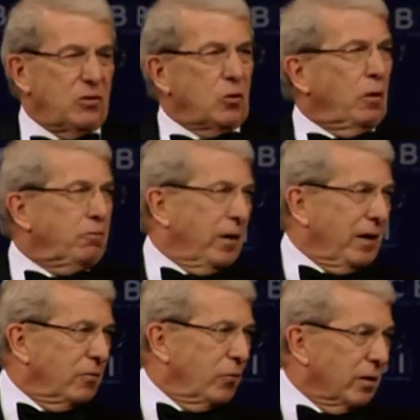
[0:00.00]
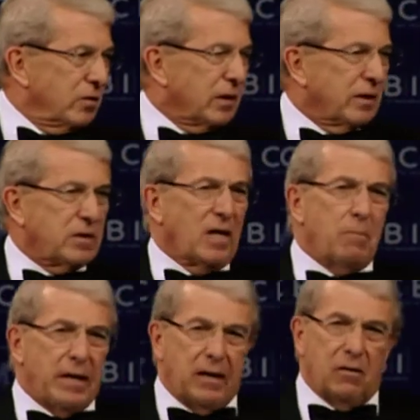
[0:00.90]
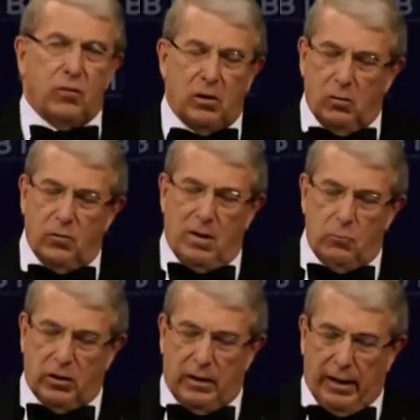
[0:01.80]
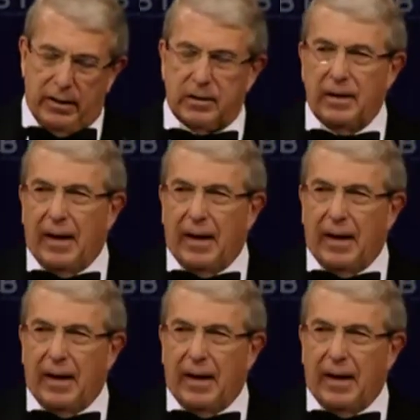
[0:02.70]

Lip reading: terrific that so many of you have come tonight.